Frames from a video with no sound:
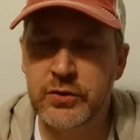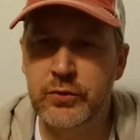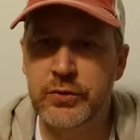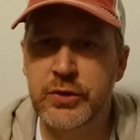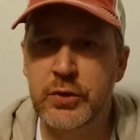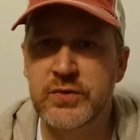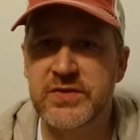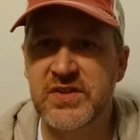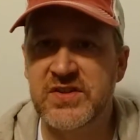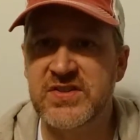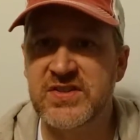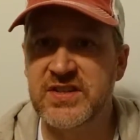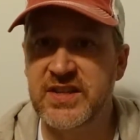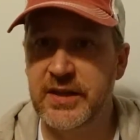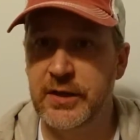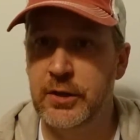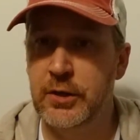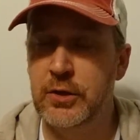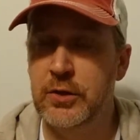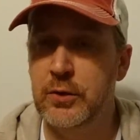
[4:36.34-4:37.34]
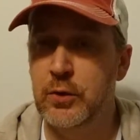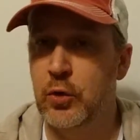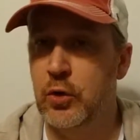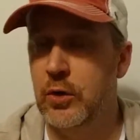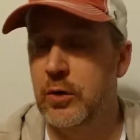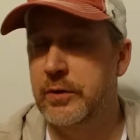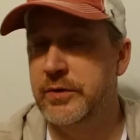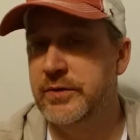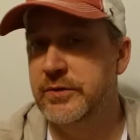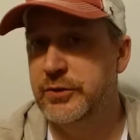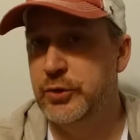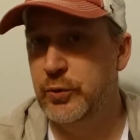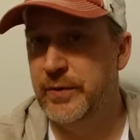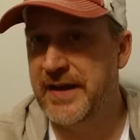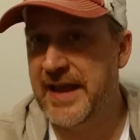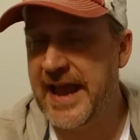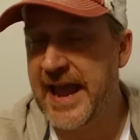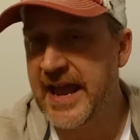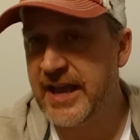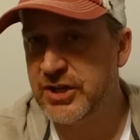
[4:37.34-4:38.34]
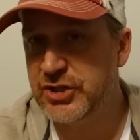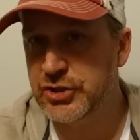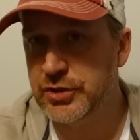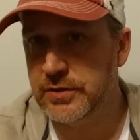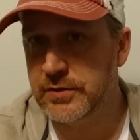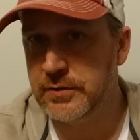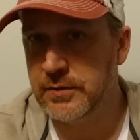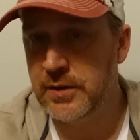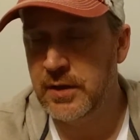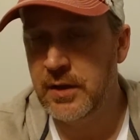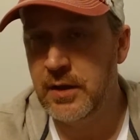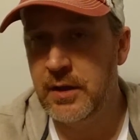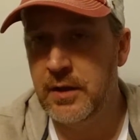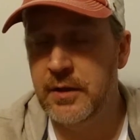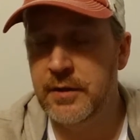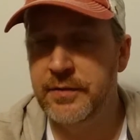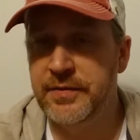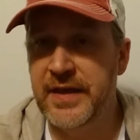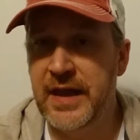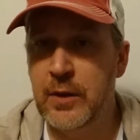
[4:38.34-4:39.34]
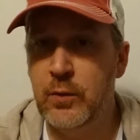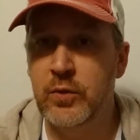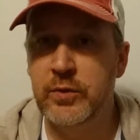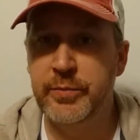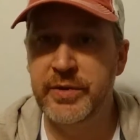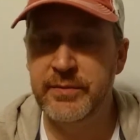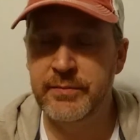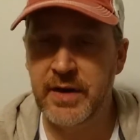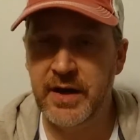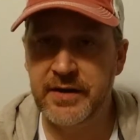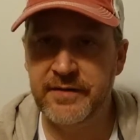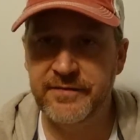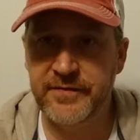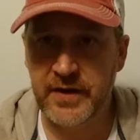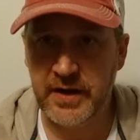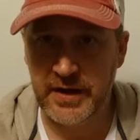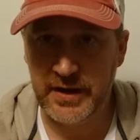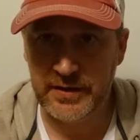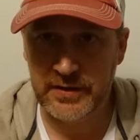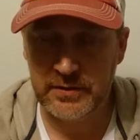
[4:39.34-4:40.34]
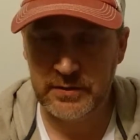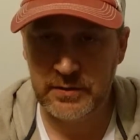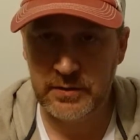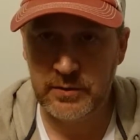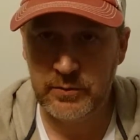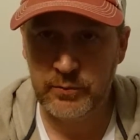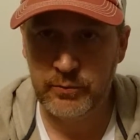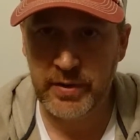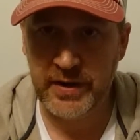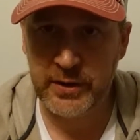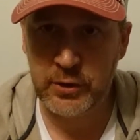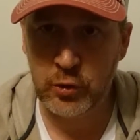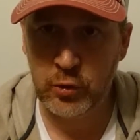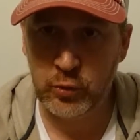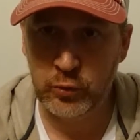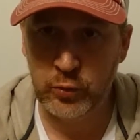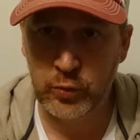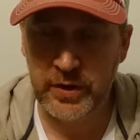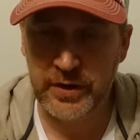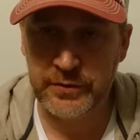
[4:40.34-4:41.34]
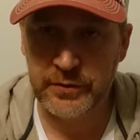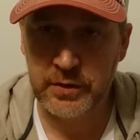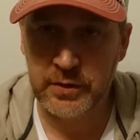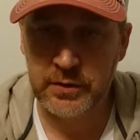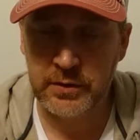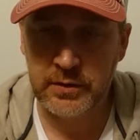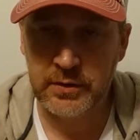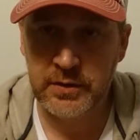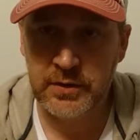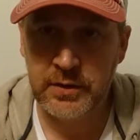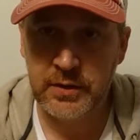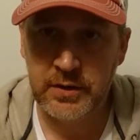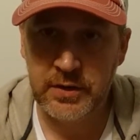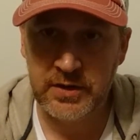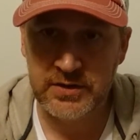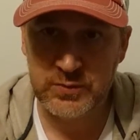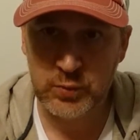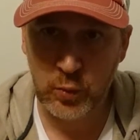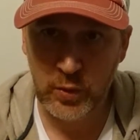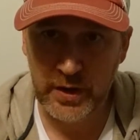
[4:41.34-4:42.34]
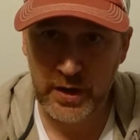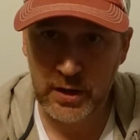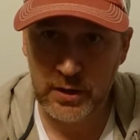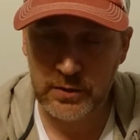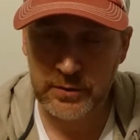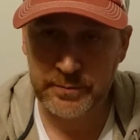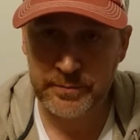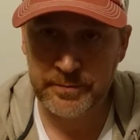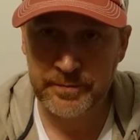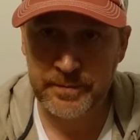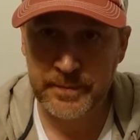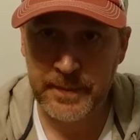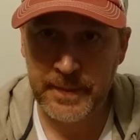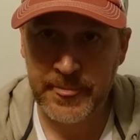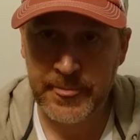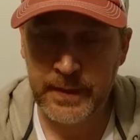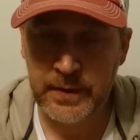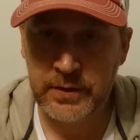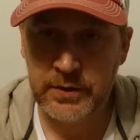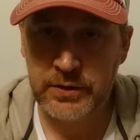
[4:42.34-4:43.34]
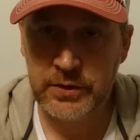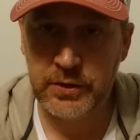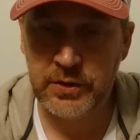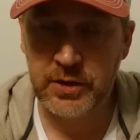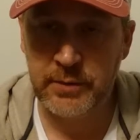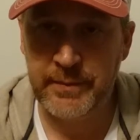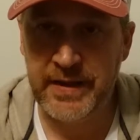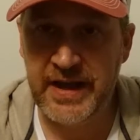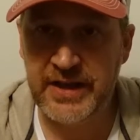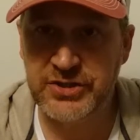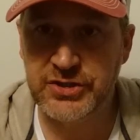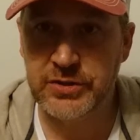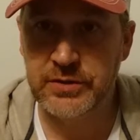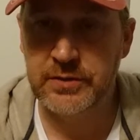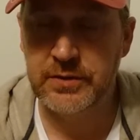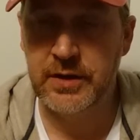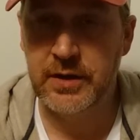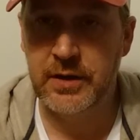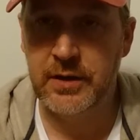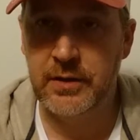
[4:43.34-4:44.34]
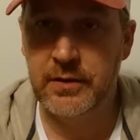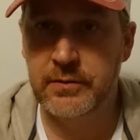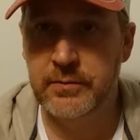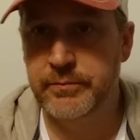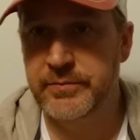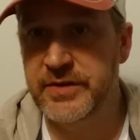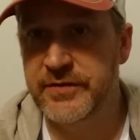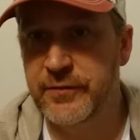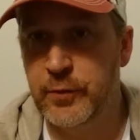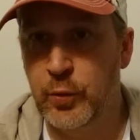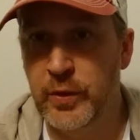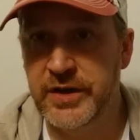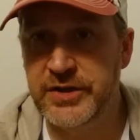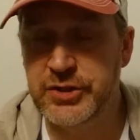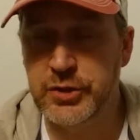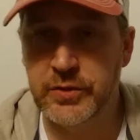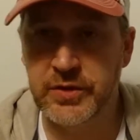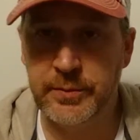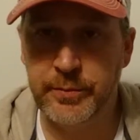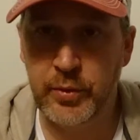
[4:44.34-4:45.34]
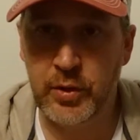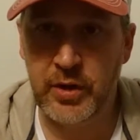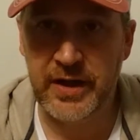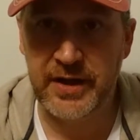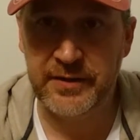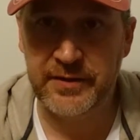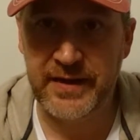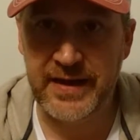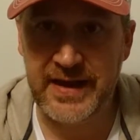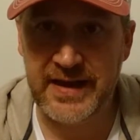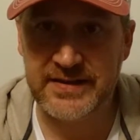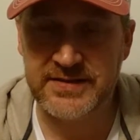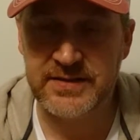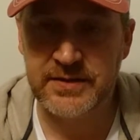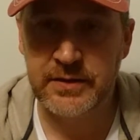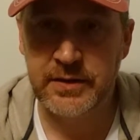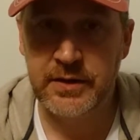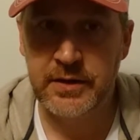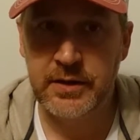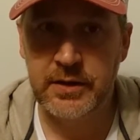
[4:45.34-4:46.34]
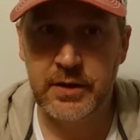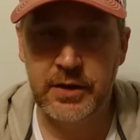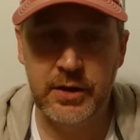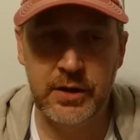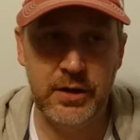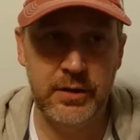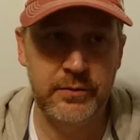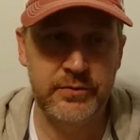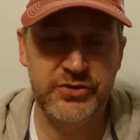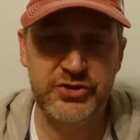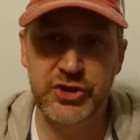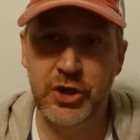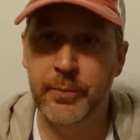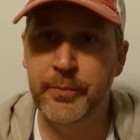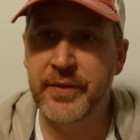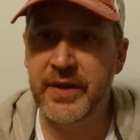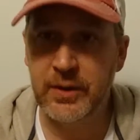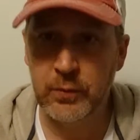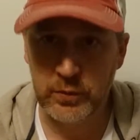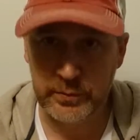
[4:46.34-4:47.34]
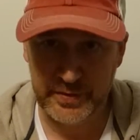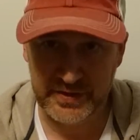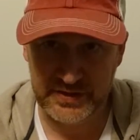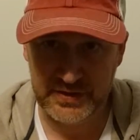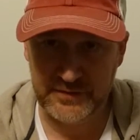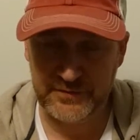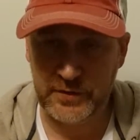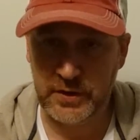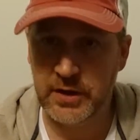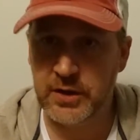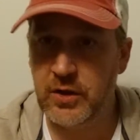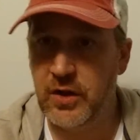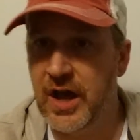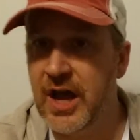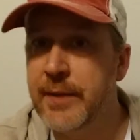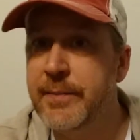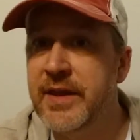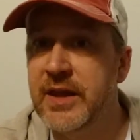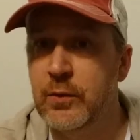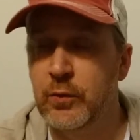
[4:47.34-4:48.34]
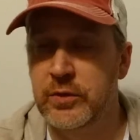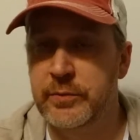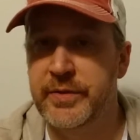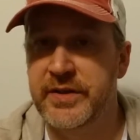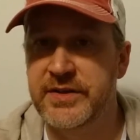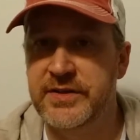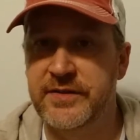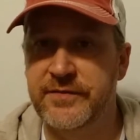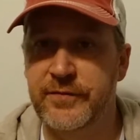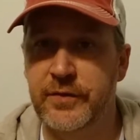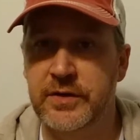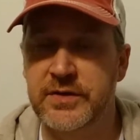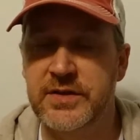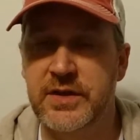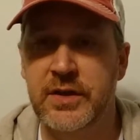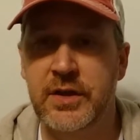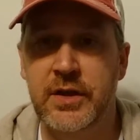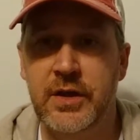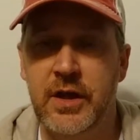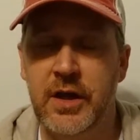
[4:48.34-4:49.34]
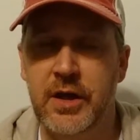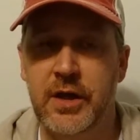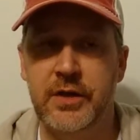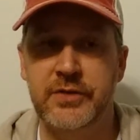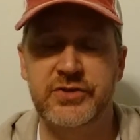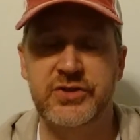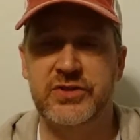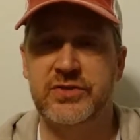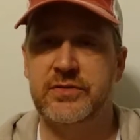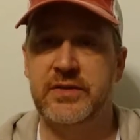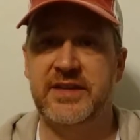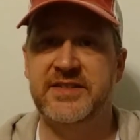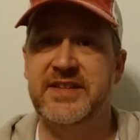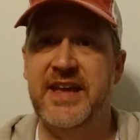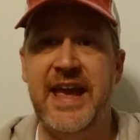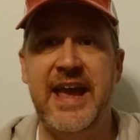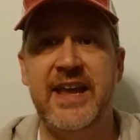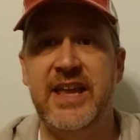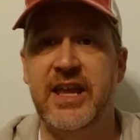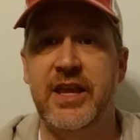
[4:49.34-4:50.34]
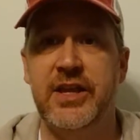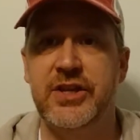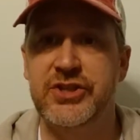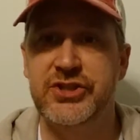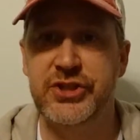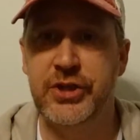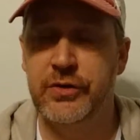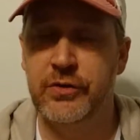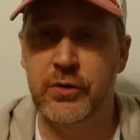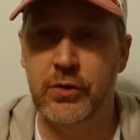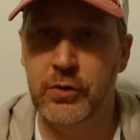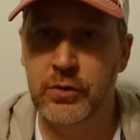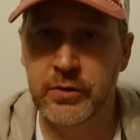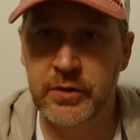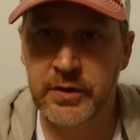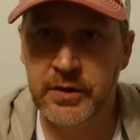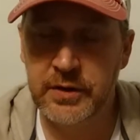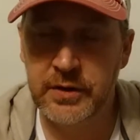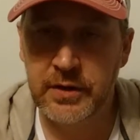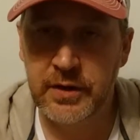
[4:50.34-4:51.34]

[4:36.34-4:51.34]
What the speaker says: to use a skill or do an action, that would be modified by cold weather as well. You can imagine different ways you could apply that. Jumping would be different. Climbing would be different. Just attacking in general